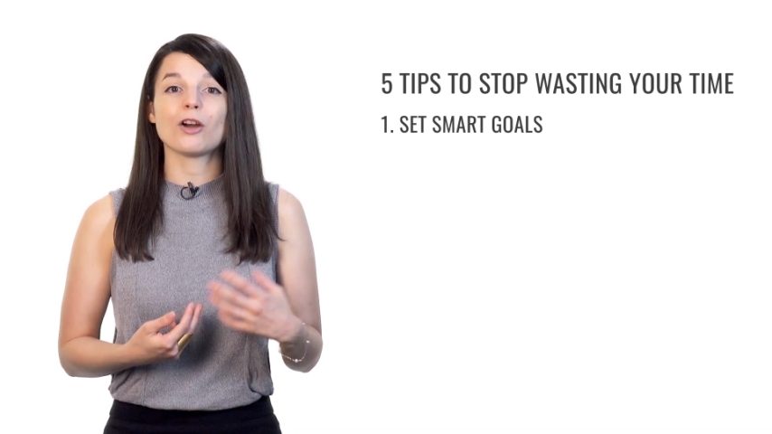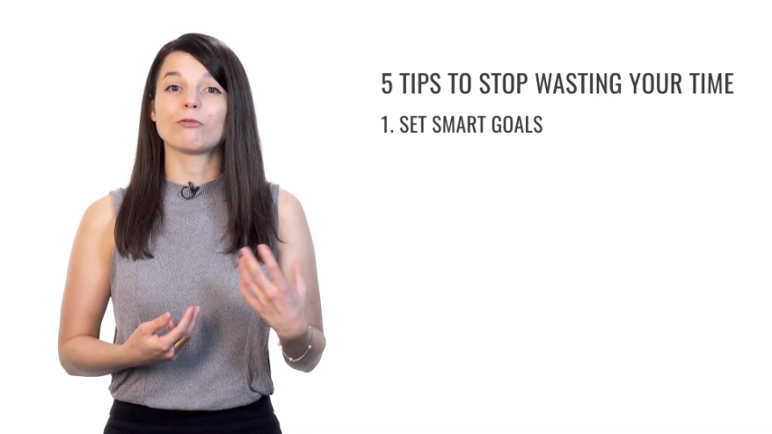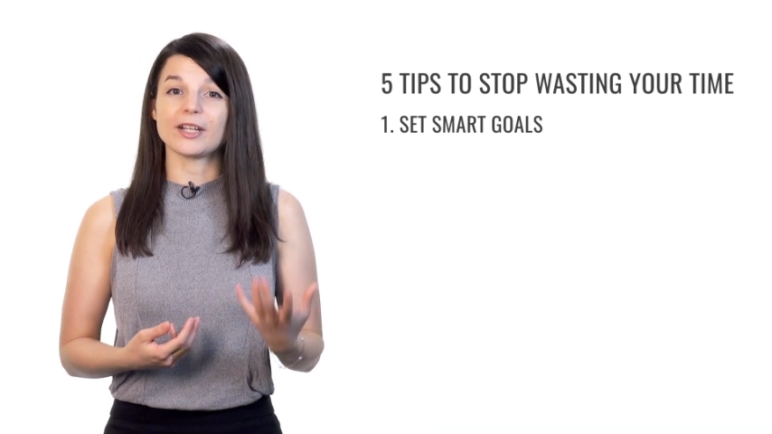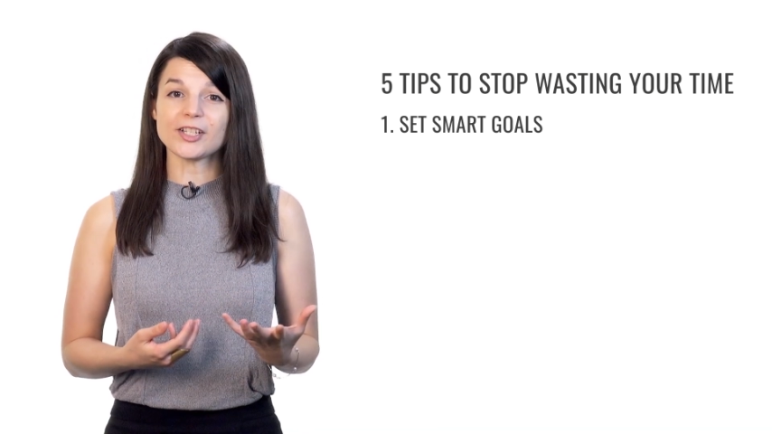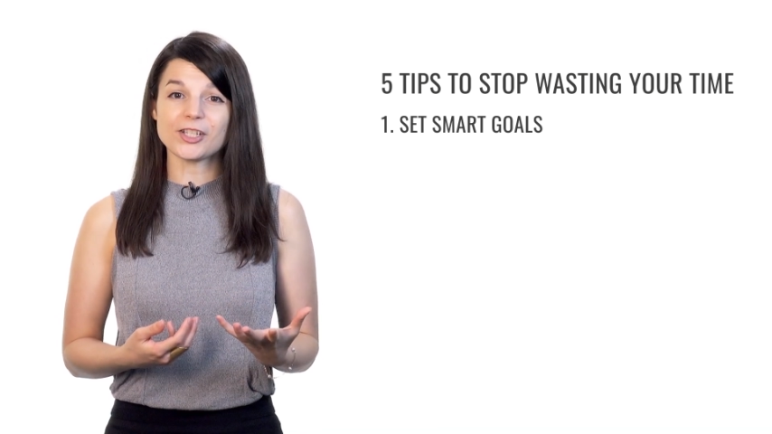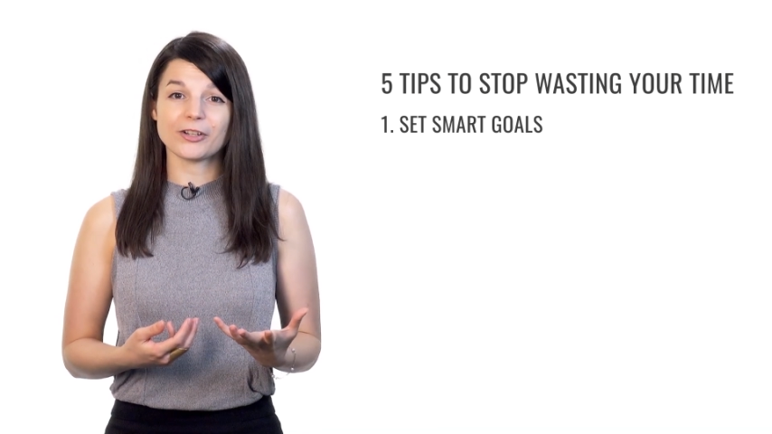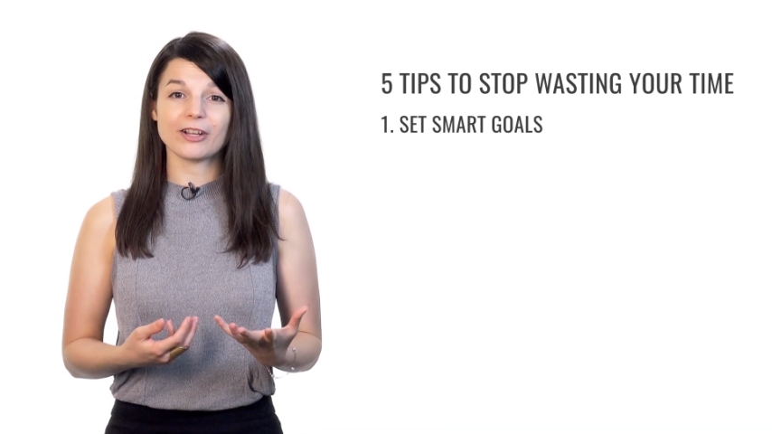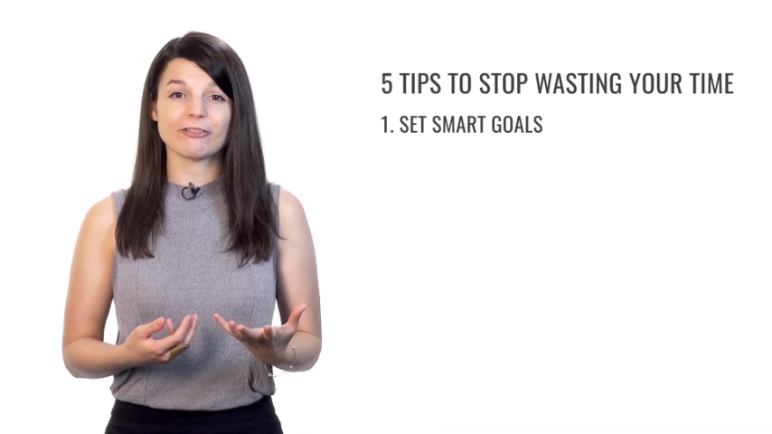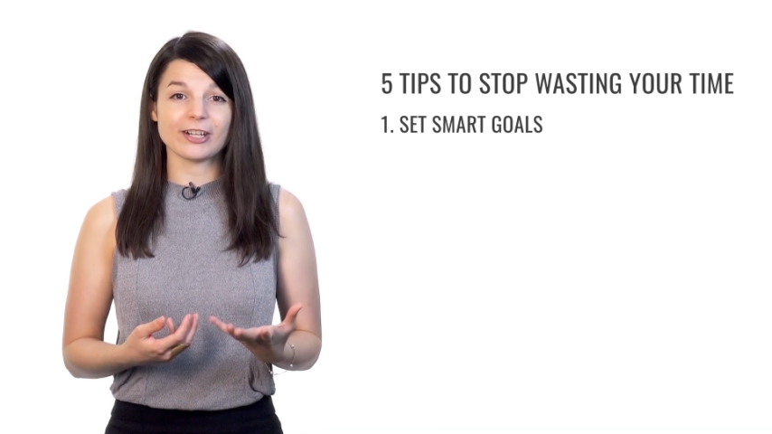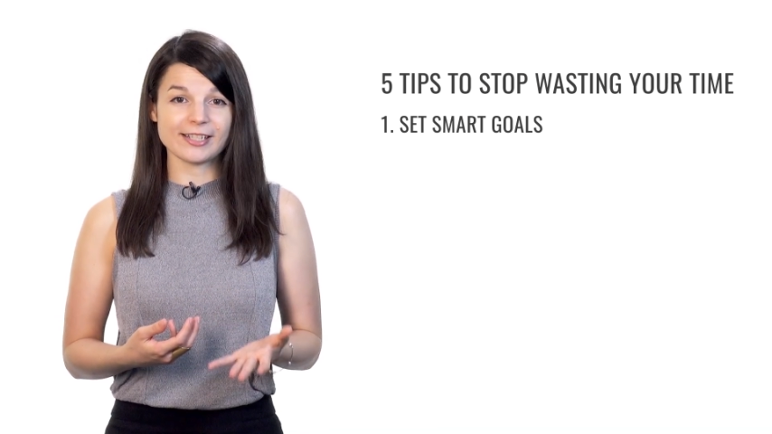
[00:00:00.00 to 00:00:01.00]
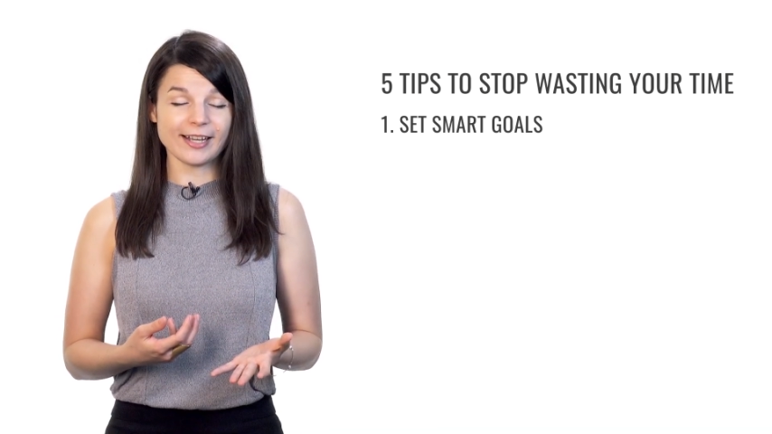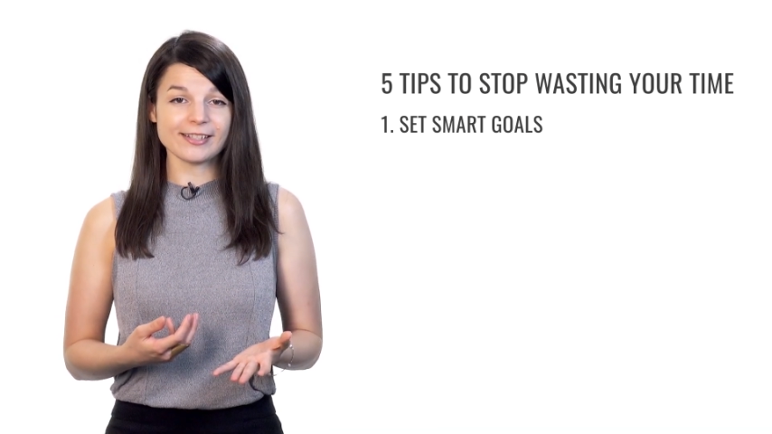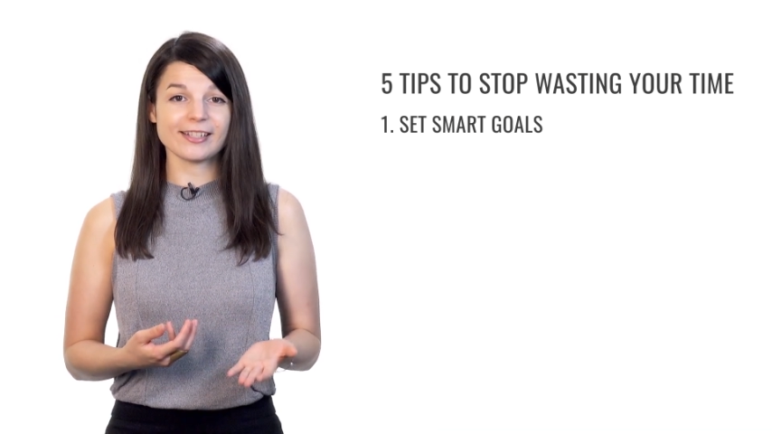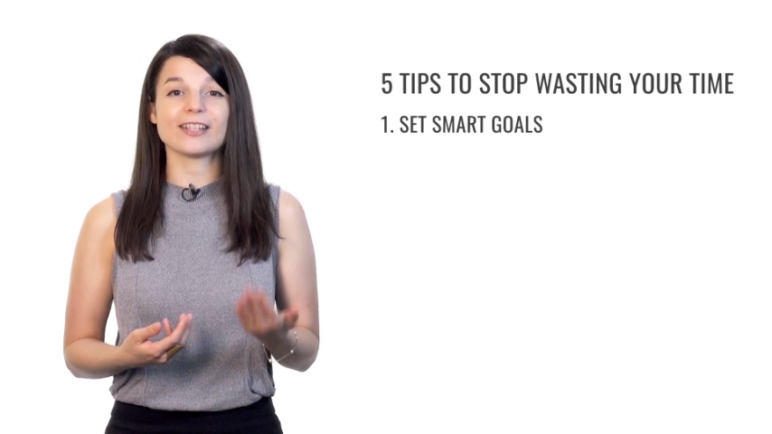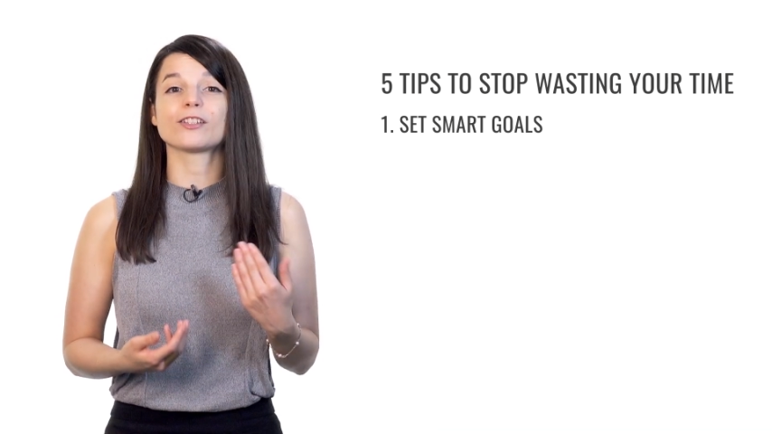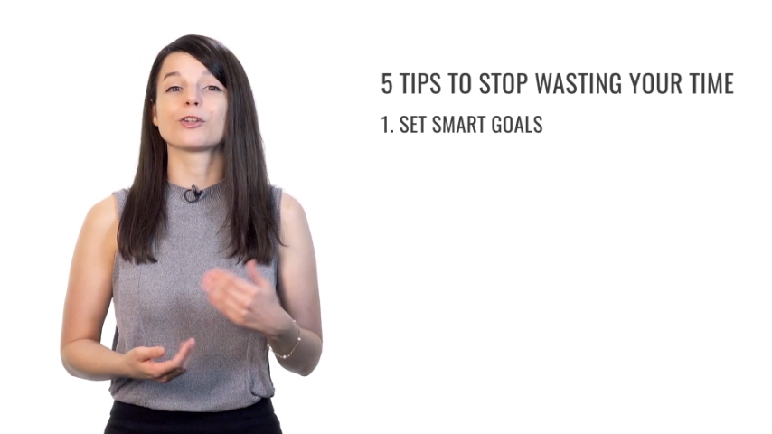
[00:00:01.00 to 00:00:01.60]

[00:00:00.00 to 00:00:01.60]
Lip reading: Registering for a test is a